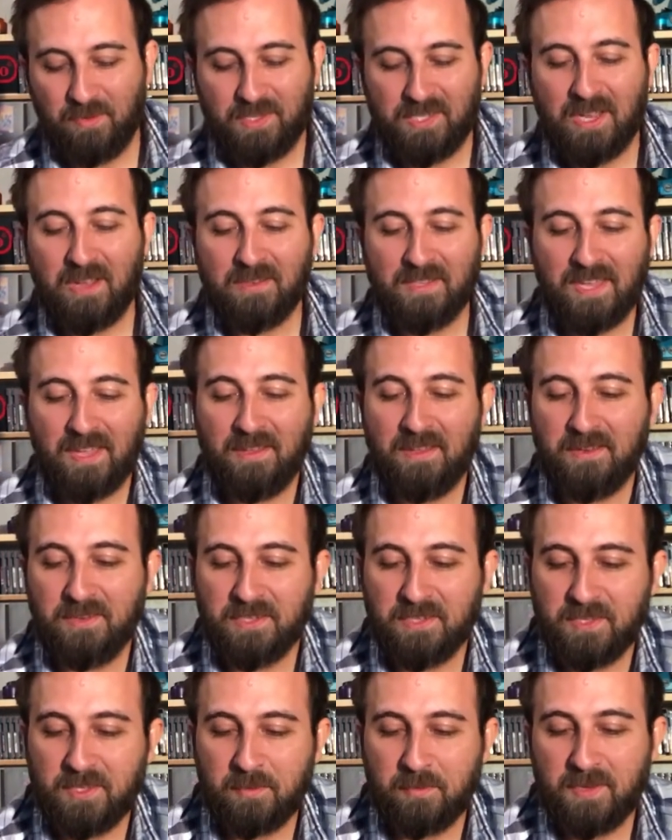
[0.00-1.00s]
which I'll tell you in
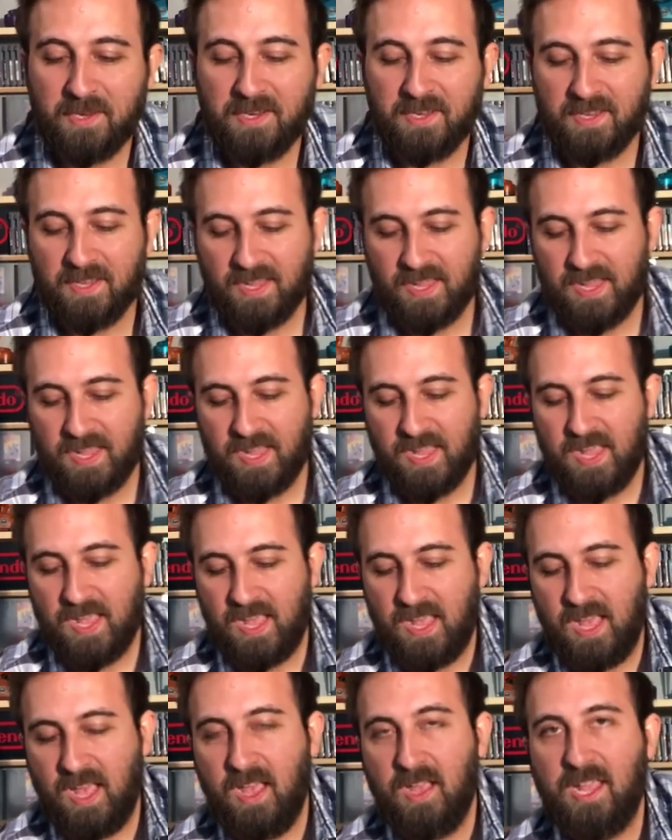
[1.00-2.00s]
just a minute.
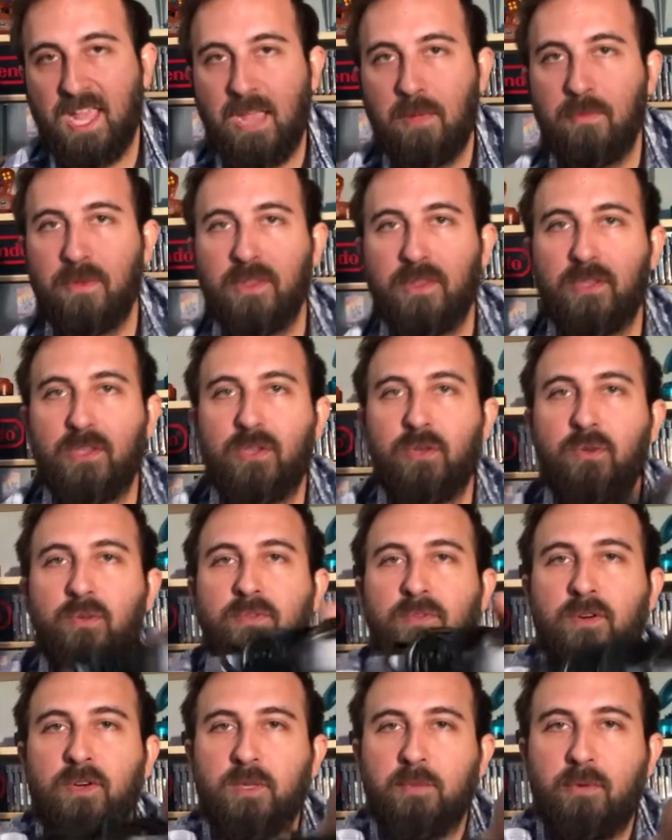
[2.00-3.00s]
Uh, came with two
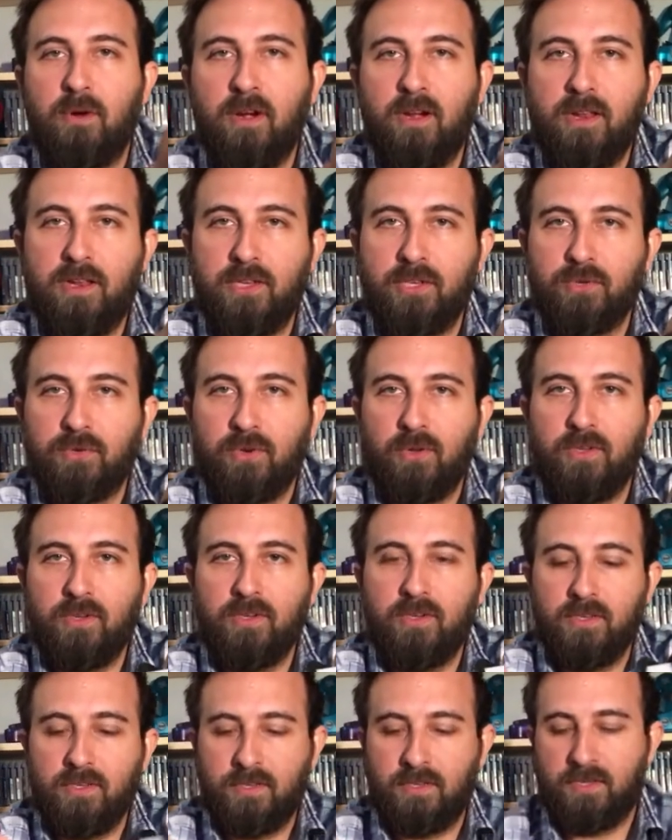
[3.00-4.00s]
first-party
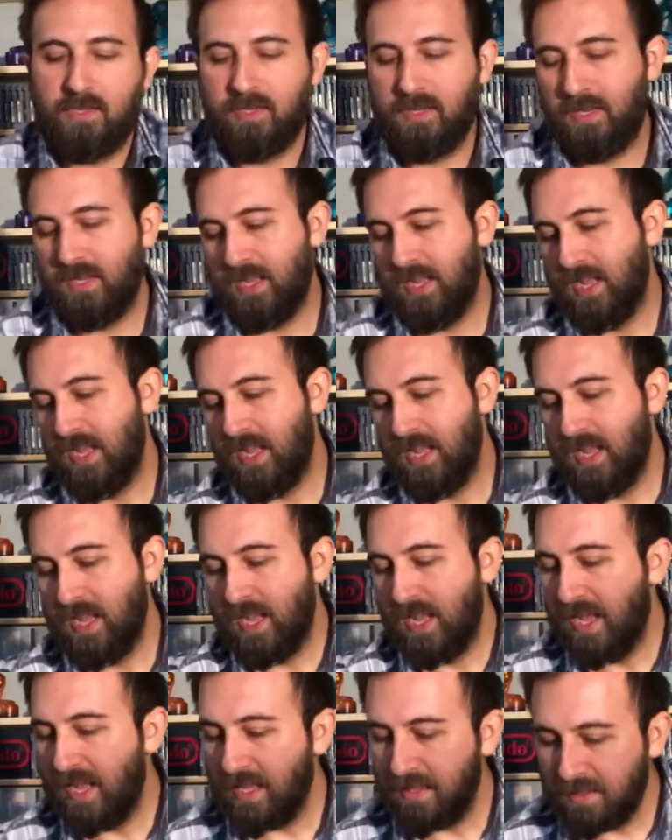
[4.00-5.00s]
controllers.
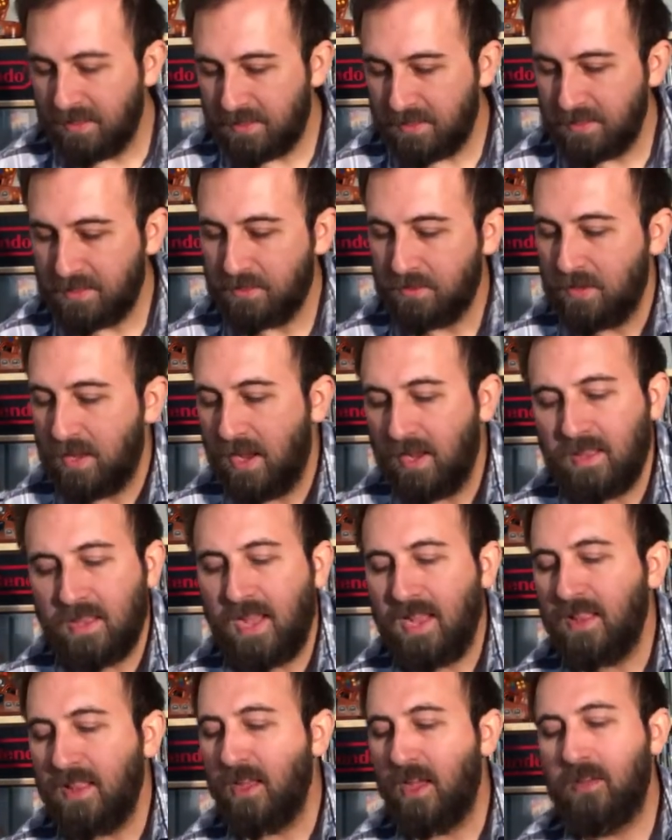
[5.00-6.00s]
And this is, I,
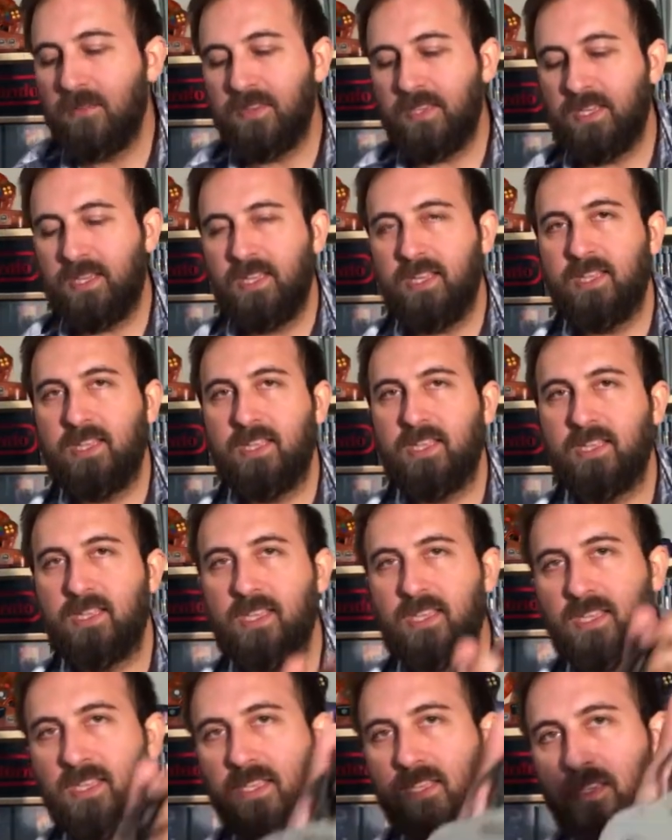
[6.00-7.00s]
I love seeing this.
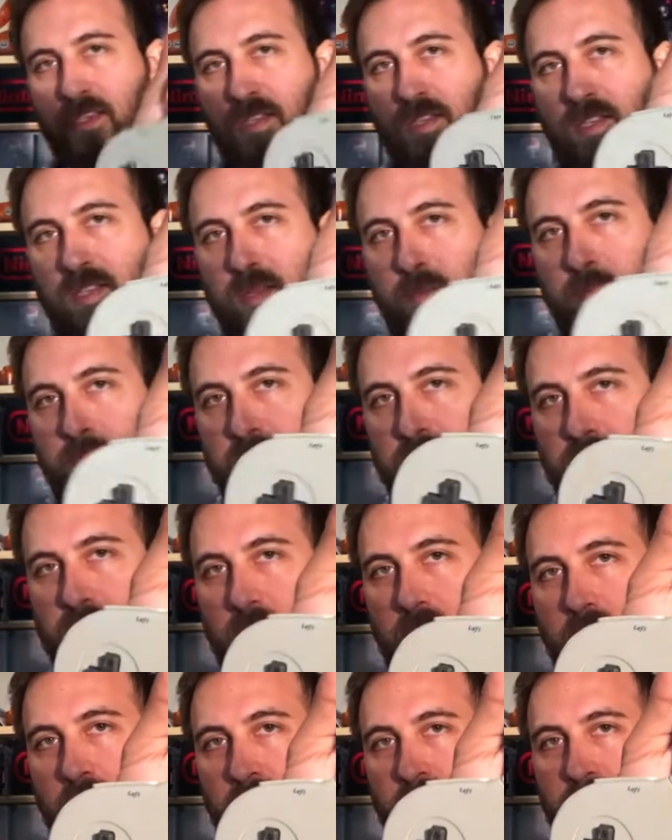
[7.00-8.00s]
This is just some
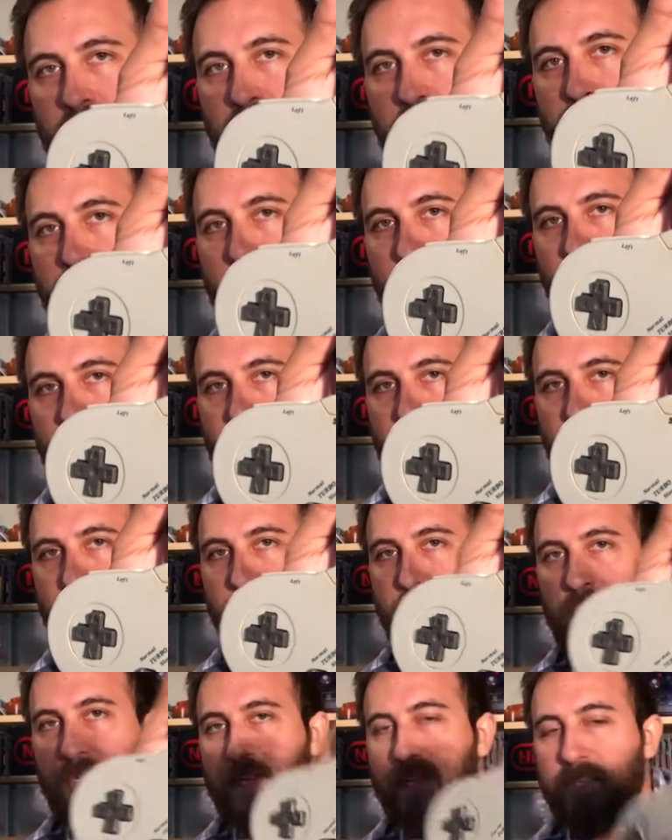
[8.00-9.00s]
bizarre third-party
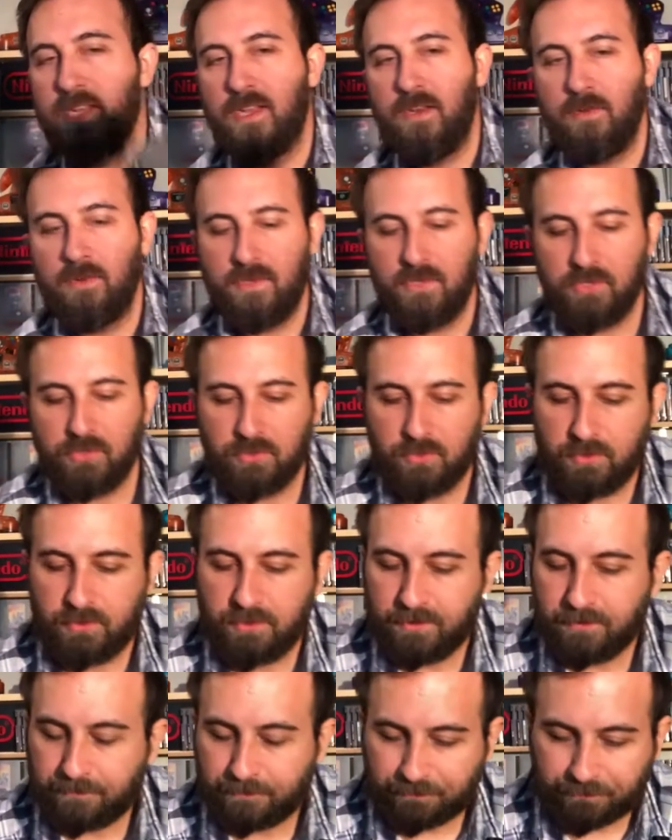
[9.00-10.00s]
Super Nintendo controller.